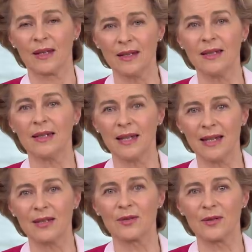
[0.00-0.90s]
Italy
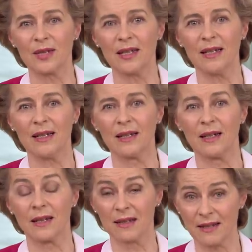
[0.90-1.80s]
has today
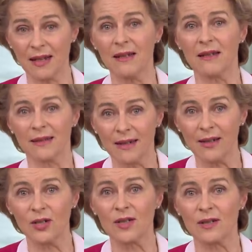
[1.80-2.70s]
the second
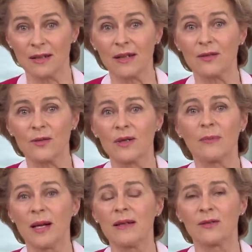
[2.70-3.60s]
largest industrial
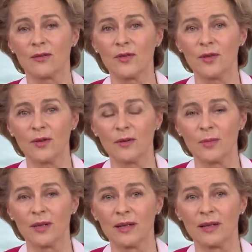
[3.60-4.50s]
base of
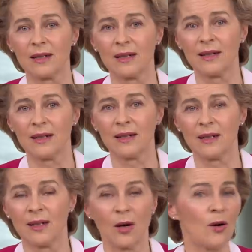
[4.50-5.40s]
Europe.
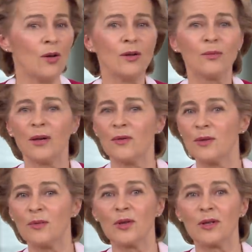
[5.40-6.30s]
All around
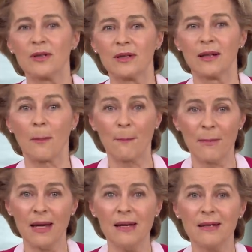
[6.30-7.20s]
the world,
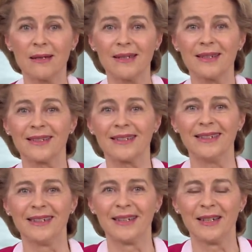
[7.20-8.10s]
made in
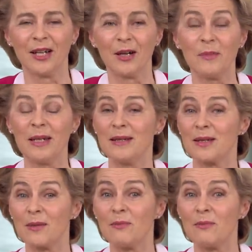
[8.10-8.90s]
Italy means